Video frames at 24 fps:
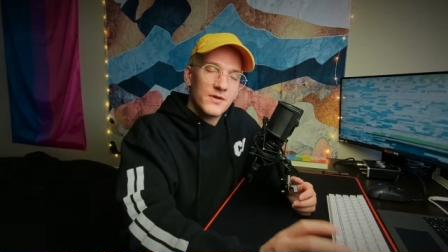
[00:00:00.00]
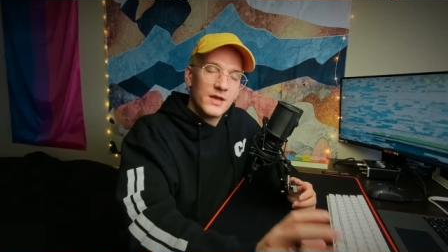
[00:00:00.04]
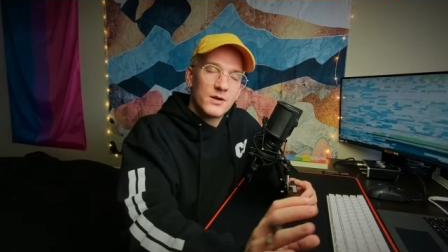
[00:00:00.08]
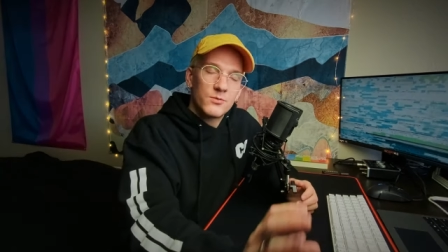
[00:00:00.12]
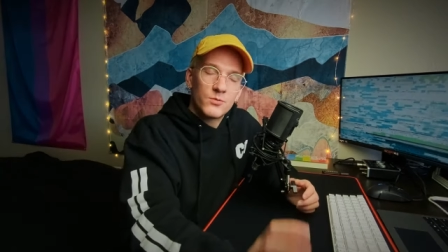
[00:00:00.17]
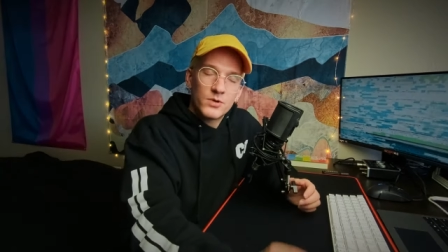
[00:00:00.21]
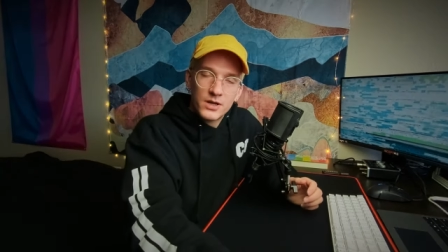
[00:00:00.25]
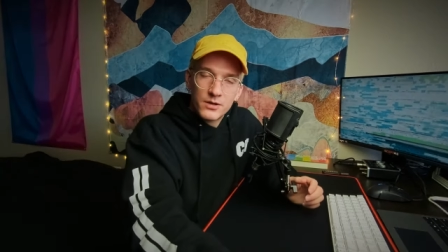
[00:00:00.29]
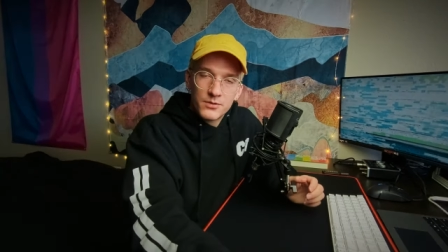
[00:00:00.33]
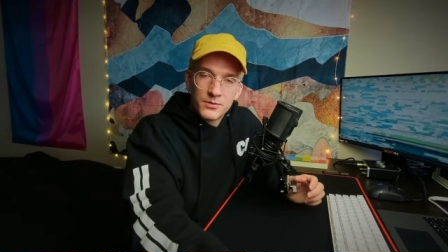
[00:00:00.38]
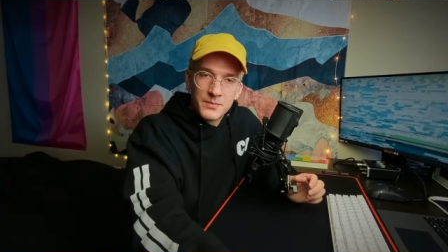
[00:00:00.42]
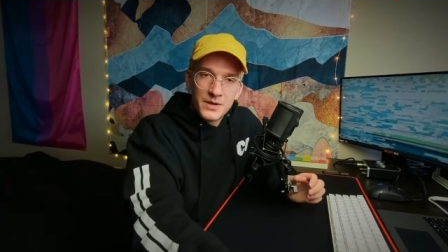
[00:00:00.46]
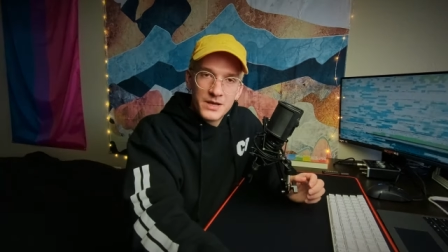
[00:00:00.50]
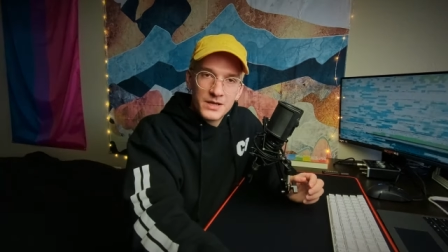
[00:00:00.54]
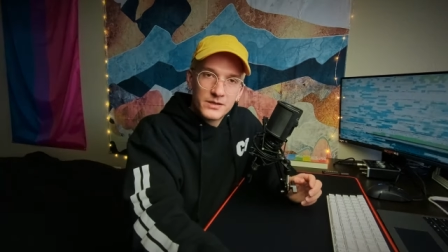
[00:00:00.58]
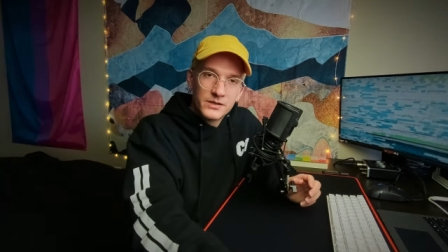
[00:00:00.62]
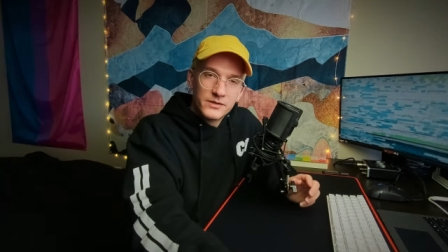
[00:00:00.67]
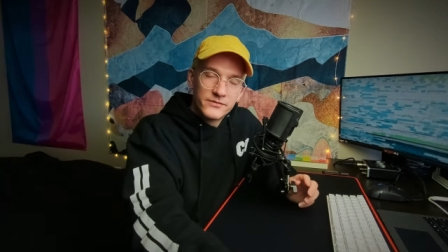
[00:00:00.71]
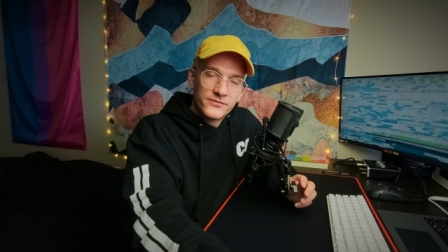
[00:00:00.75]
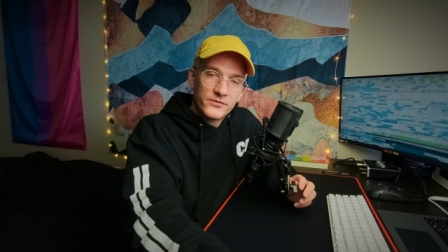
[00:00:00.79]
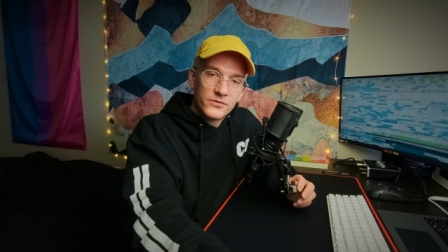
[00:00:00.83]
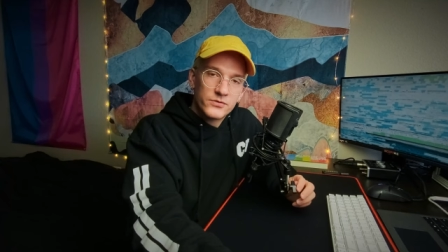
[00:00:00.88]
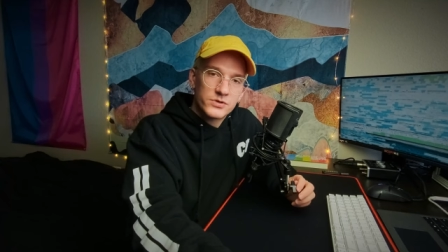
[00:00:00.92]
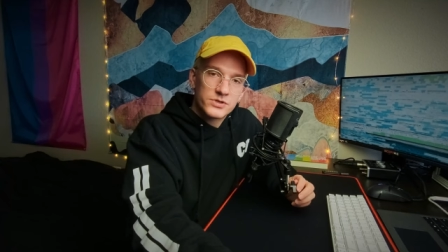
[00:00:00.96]
And what I would
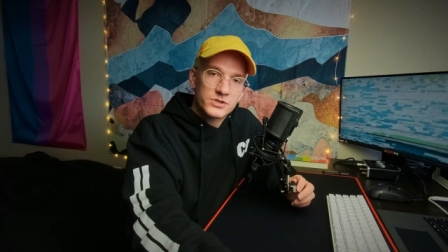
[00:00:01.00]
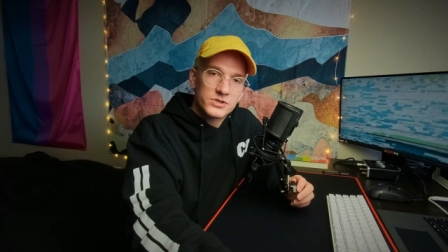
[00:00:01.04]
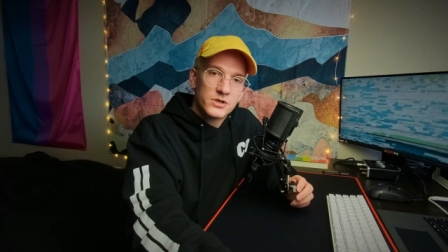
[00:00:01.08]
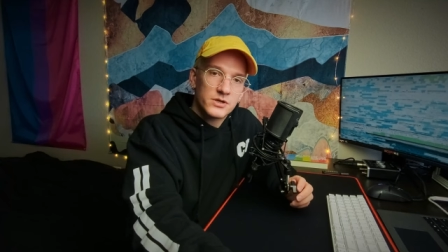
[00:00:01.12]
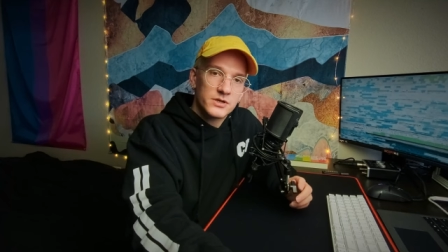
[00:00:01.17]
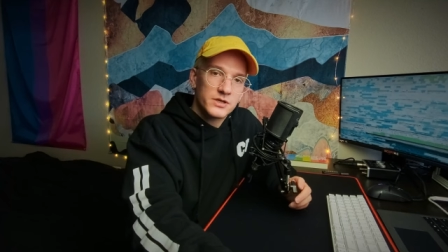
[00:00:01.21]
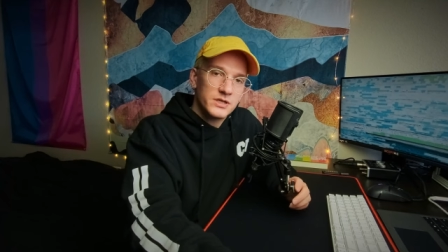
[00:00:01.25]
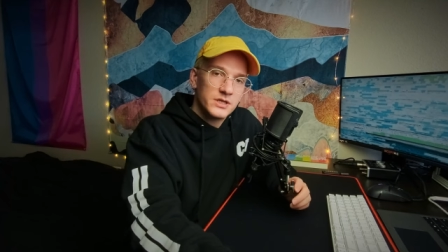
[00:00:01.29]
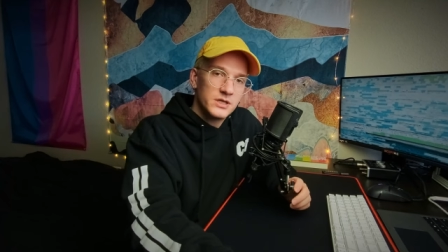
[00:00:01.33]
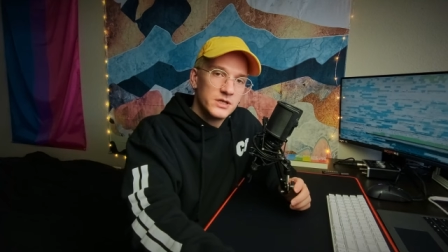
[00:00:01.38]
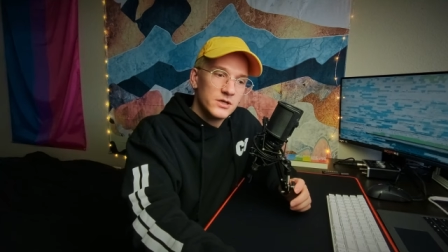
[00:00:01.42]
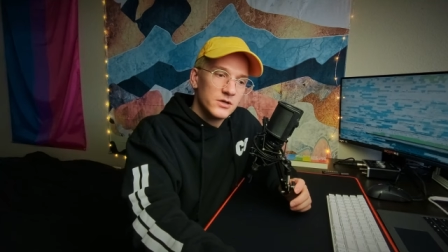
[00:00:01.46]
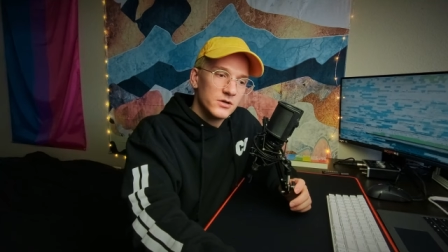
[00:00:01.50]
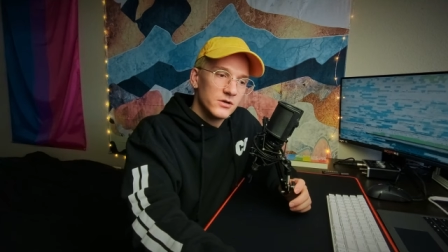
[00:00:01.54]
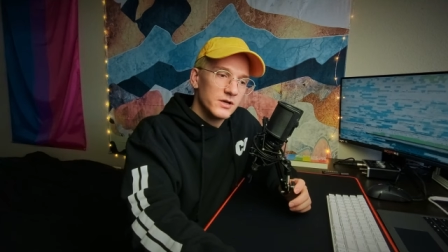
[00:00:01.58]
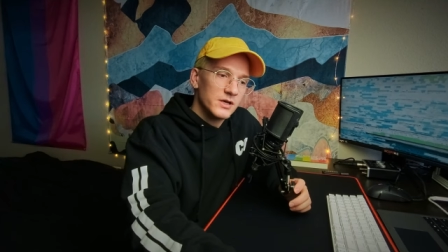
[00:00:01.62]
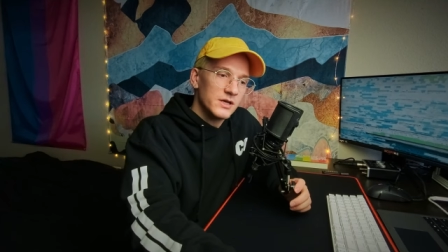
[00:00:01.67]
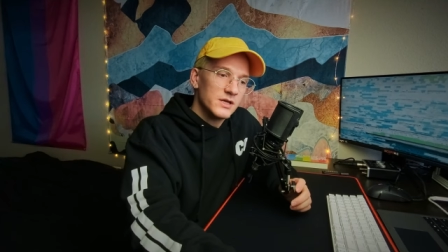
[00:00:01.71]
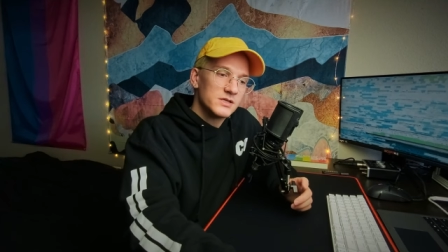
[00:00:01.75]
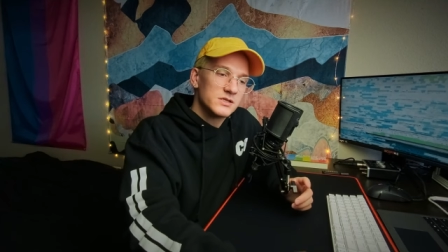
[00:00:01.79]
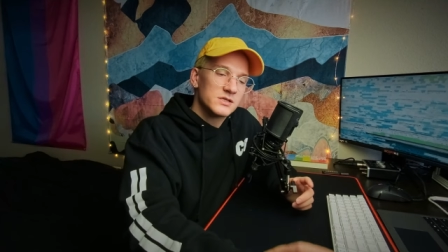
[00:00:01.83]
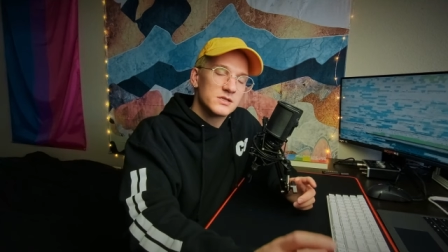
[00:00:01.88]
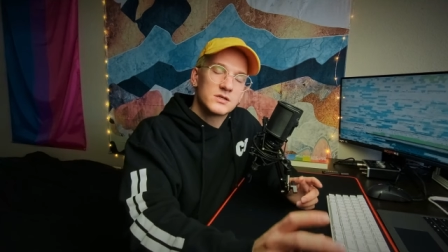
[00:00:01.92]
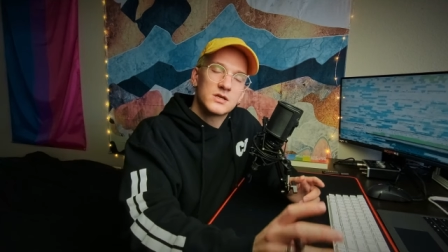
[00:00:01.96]
mainly focus on here
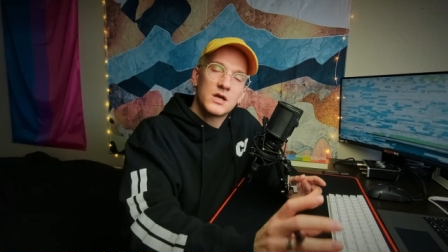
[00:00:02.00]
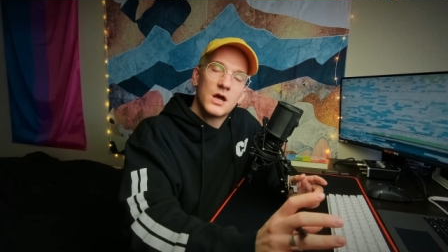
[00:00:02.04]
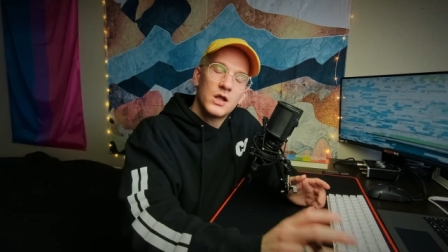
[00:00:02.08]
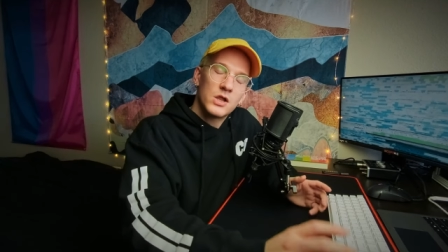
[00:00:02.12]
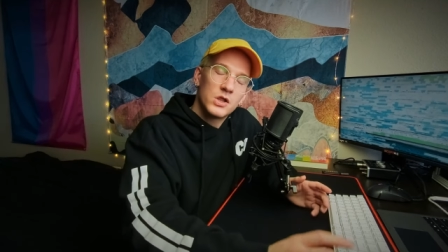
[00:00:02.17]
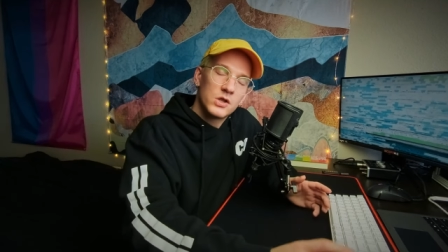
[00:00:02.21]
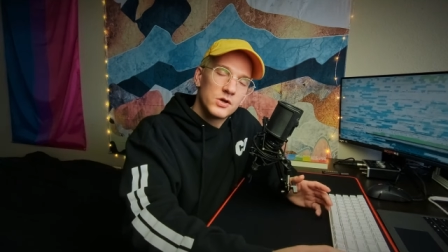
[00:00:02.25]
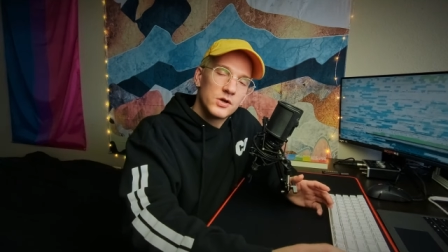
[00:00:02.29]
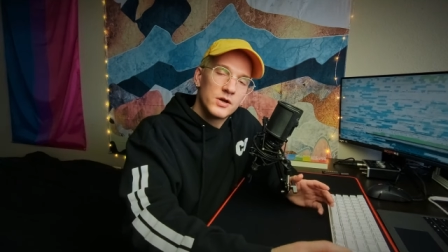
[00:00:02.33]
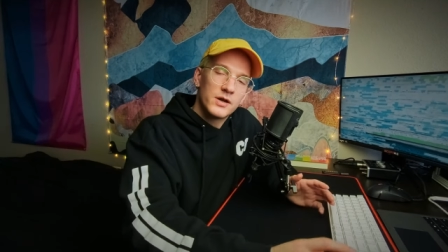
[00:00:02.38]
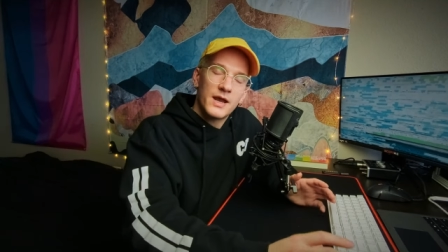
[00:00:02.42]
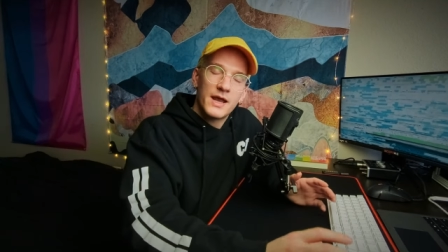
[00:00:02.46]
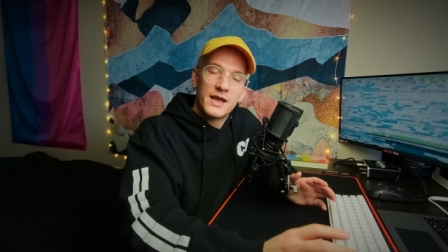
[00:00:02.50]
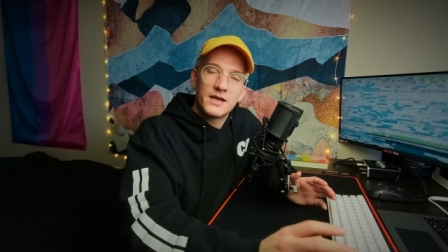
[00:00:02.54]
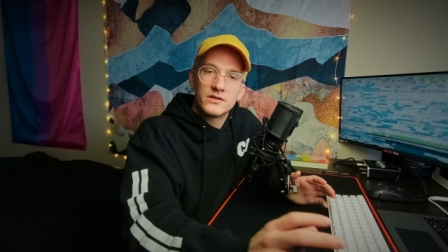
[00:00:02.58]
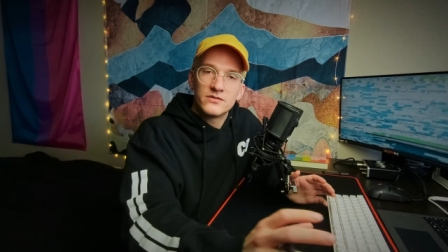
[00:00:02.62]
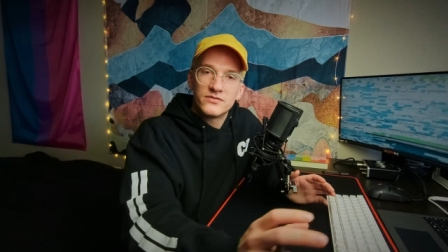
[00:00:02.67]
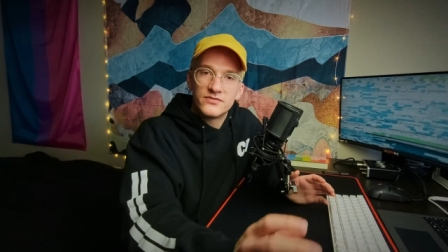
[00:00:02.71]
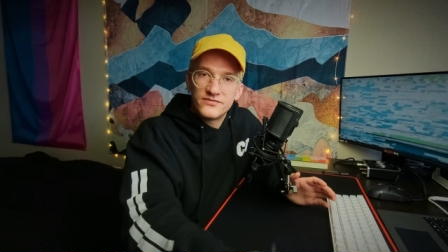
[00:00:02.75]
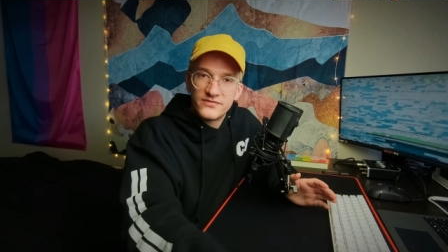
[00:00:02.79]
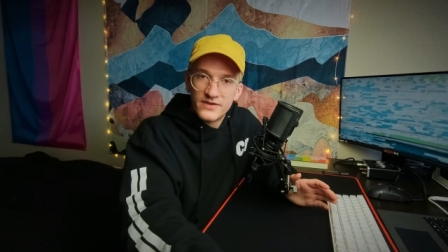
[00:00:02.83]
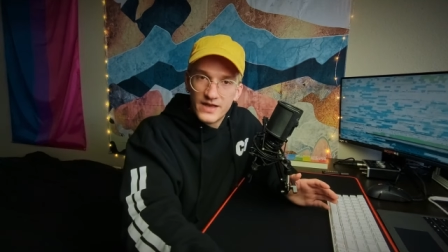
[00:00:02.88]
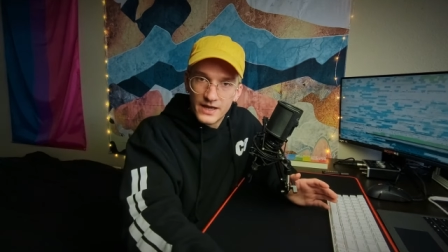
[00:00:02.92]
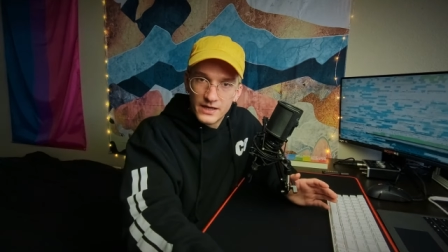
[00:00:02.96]
is color and
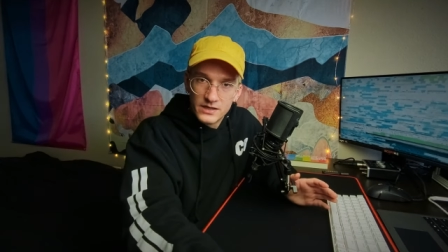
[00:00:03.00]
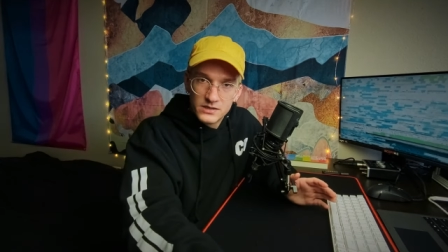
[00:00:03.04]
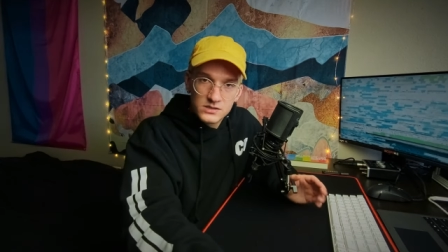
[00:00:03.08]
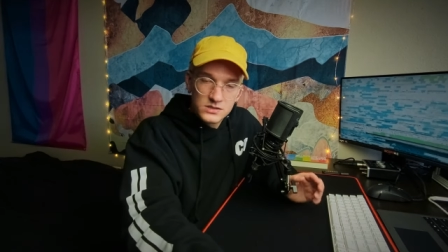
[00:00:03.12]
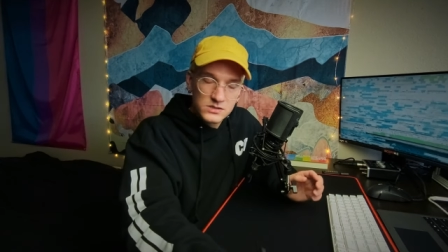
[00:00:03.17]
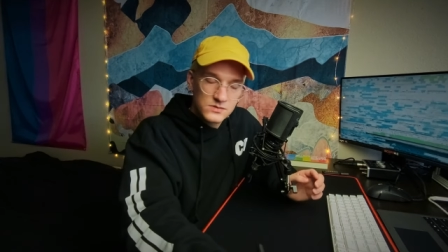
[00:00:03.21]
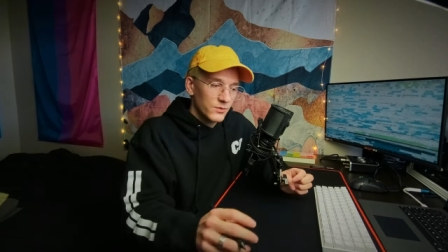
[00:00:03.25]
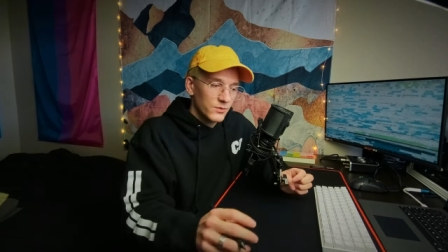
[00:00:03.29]
effects.